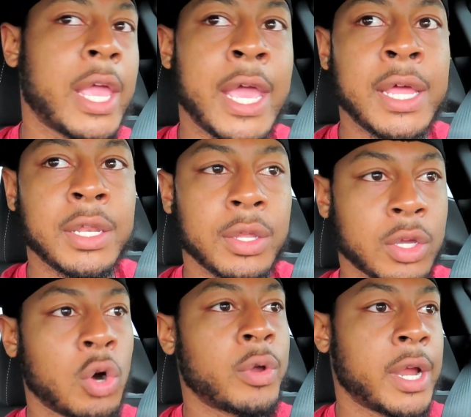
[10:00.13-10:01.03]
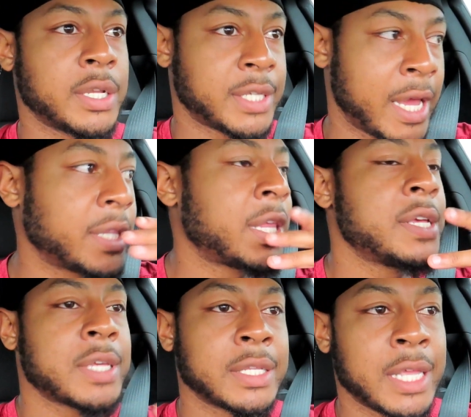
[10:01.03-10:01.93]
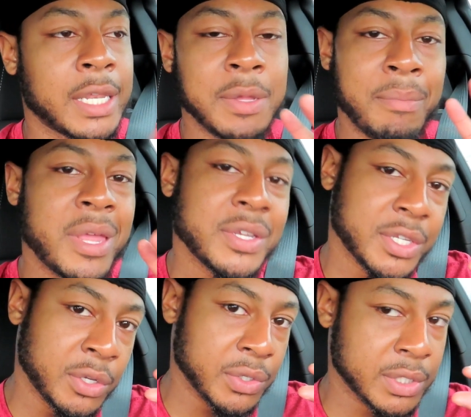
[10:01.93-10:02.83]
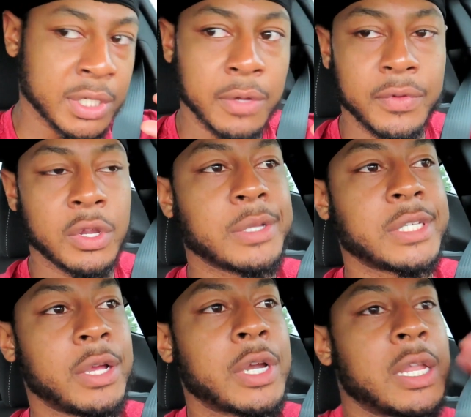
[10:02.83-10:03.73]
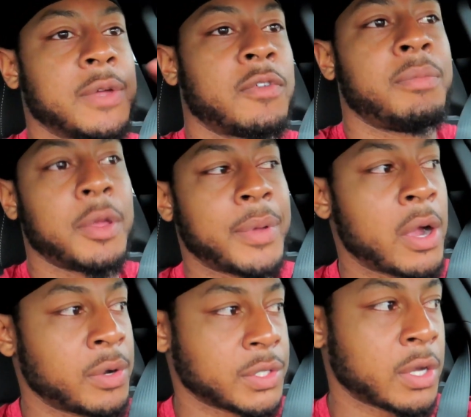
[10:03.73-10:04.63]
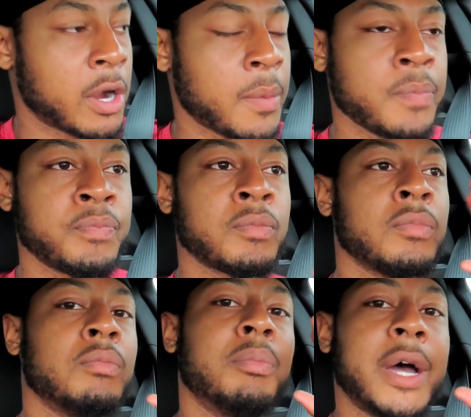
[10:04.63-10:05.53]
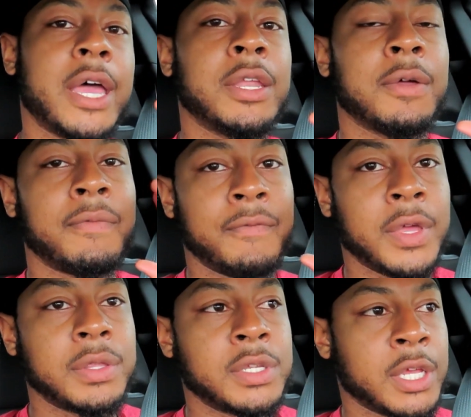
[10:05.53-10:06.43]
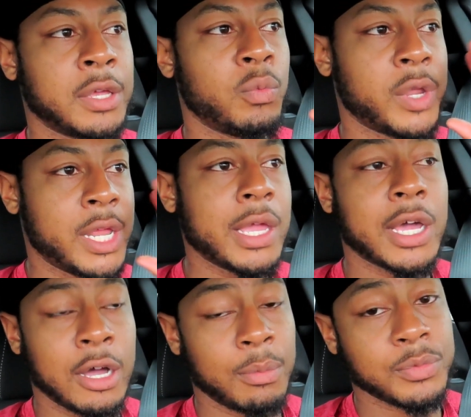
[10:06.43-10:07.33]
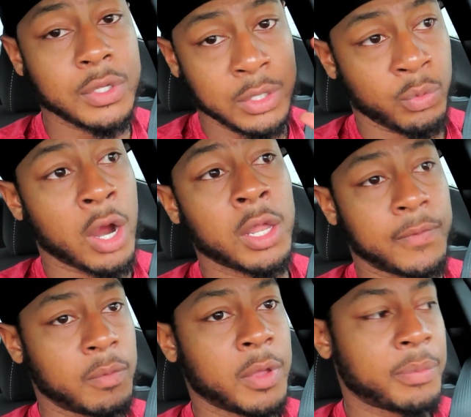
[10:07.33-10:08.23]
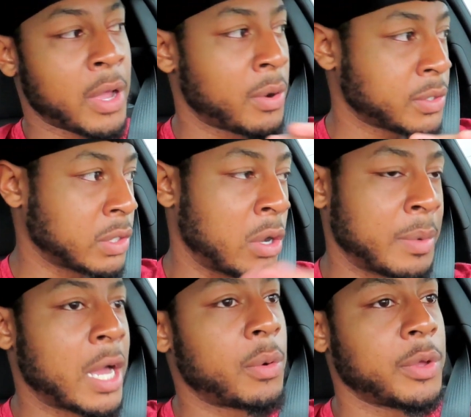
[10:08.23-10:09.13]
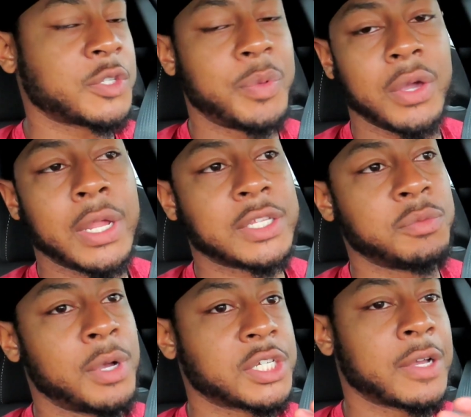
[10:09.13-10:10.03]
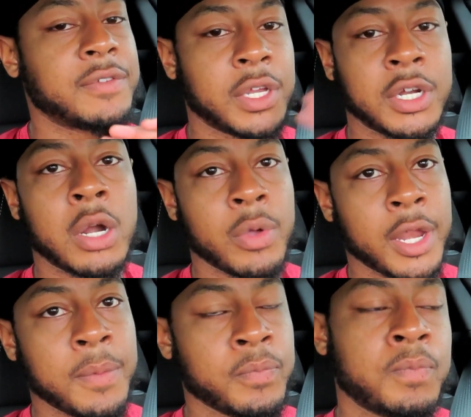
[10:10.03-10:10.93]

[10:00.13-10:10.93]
and the cold air intake, things like that, the minuscule stuff. You I'm saying? We're not looking for big power in this car. But the 5th gen, when it comes, we are looking for big power. So I'm not really gonna speak on that too much because I've done it already.